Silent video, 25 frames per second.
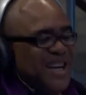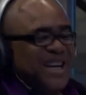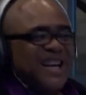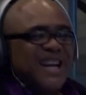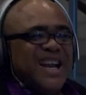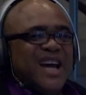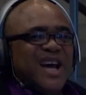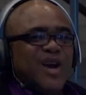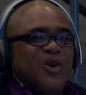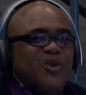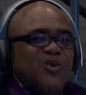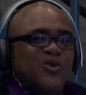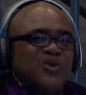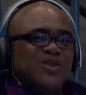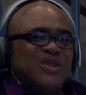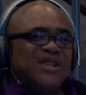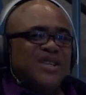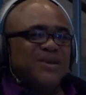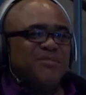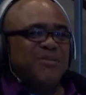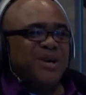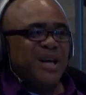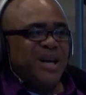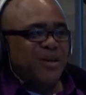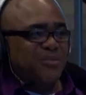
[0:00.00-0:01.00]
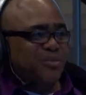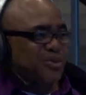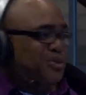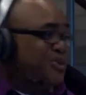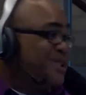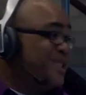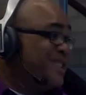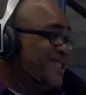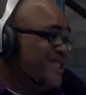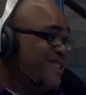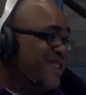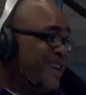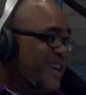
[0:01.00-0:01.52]
nouns in the Bible,
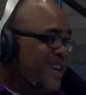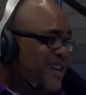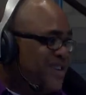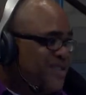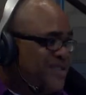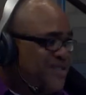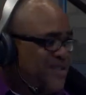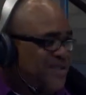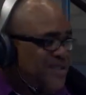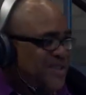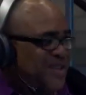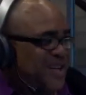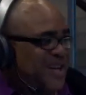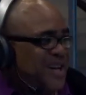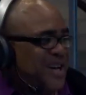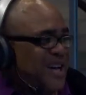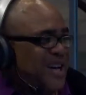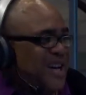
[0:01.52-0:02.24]
grace,